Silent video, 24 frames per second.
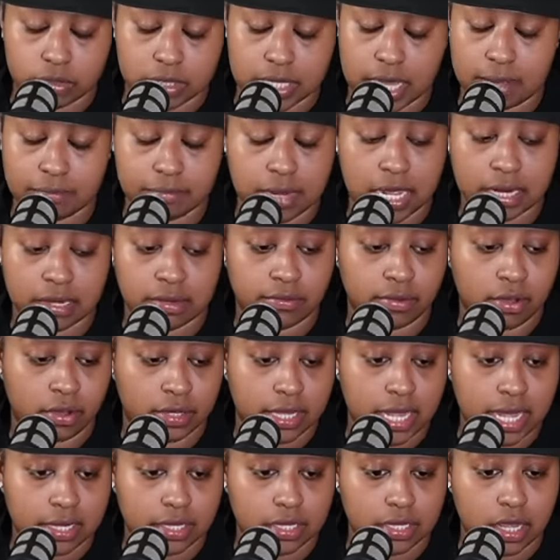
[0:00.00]
I'm not even gonna
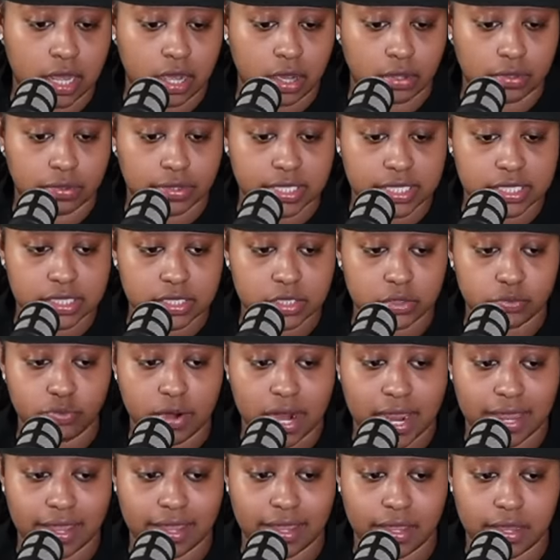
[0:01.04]
lie to y'all. This
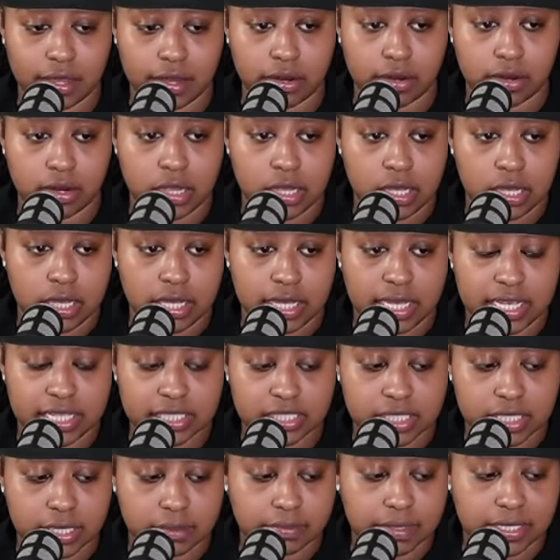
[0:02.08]
right here is
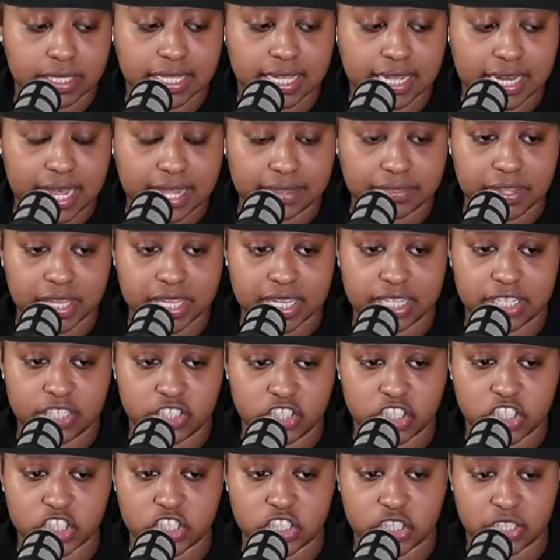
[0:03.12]
something that I think he
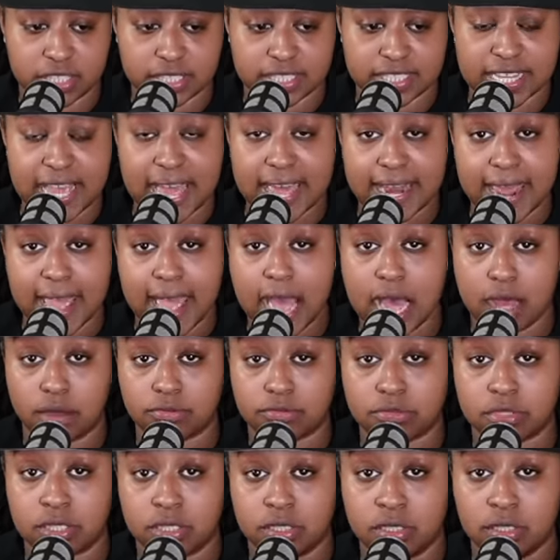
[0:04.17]
just should have sat
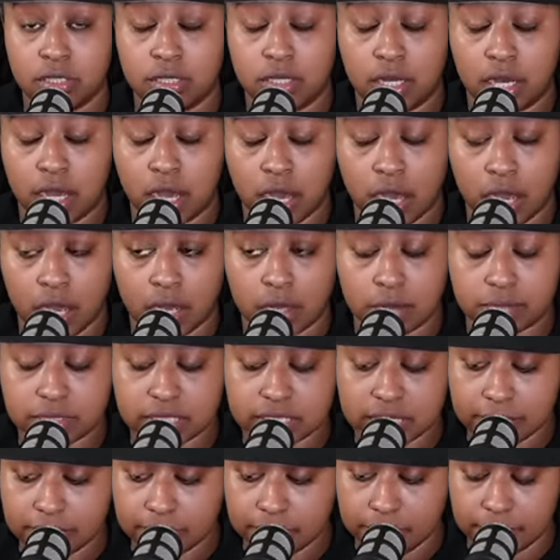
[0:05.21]
out,
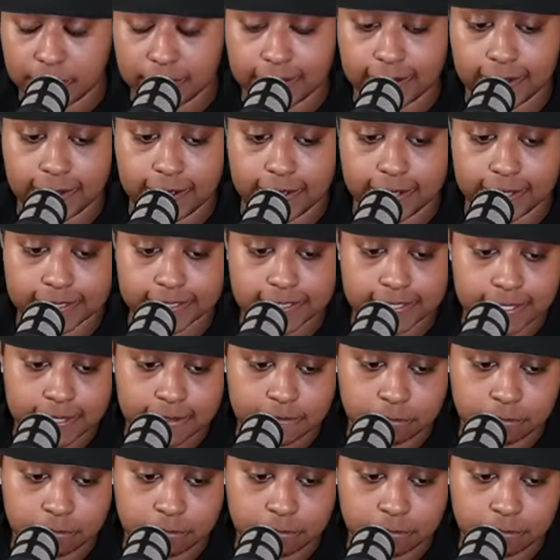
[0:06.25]
simply because